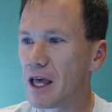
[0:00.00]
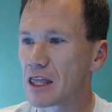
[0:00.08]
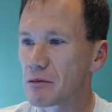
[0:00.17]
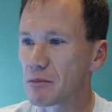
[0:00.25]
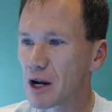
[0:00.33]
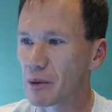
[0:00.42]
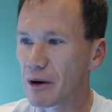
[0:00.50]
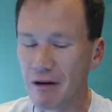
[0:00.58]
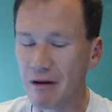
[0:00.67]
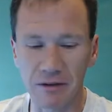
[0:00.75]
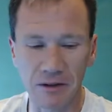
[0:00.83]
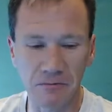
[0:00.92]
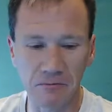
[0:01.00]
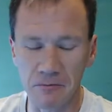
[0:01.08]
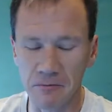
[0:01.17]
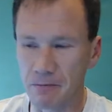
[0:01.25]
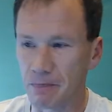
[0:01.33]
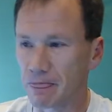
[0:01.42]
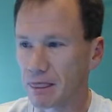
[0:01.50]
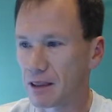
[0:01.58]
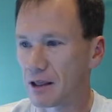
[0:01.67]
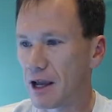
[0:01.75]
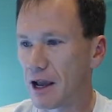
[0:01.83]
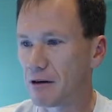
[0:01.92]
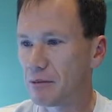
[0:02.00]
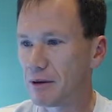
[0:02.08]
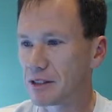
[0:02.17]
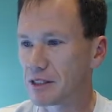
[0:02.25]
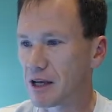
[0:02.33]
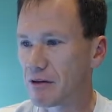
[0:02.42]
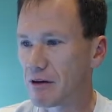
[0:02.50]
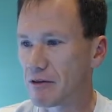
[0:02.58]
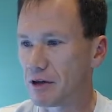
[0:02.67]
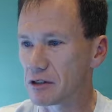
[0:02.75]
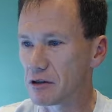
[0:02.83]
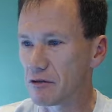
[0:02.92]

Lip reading: The microwave oven, I replaced that 5 years ago.